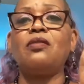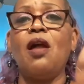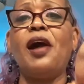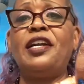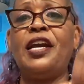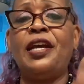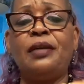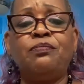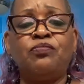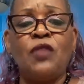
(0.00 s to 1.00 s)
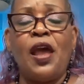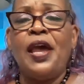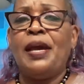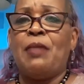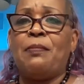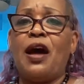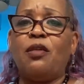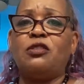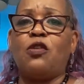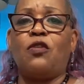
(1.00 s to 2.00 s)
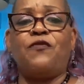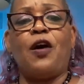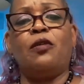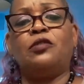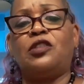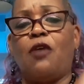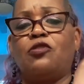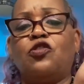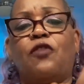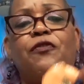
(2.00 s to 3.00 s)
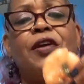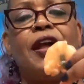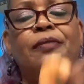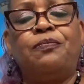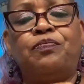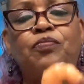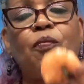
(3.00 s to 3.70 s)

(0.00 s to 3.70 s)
I hit him. And my mother was on the phone talking to a friend.